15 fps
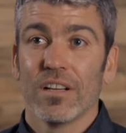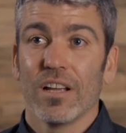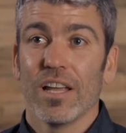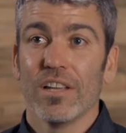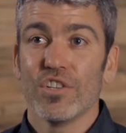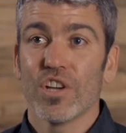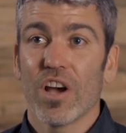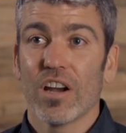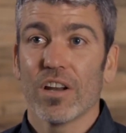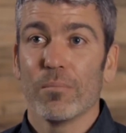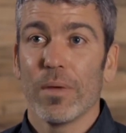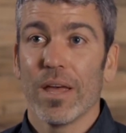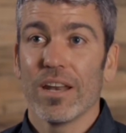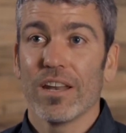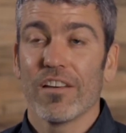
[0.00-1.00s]
and John and
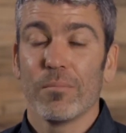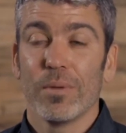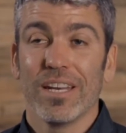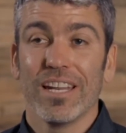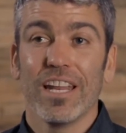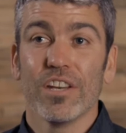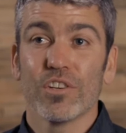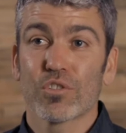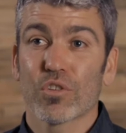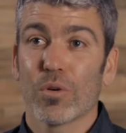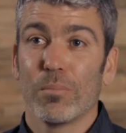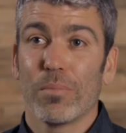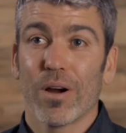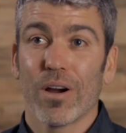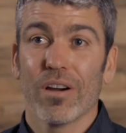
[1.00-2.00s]
Ben have been an integral
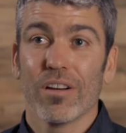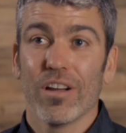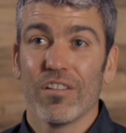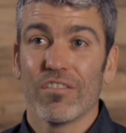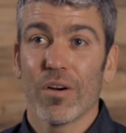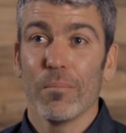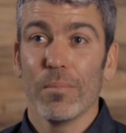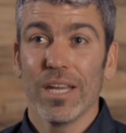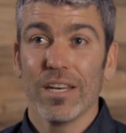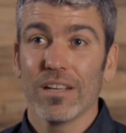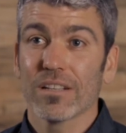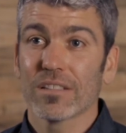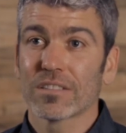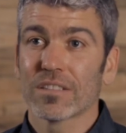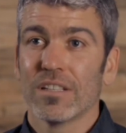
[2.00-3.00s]
part of our
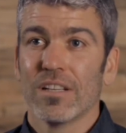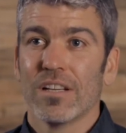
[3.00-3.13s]
meetings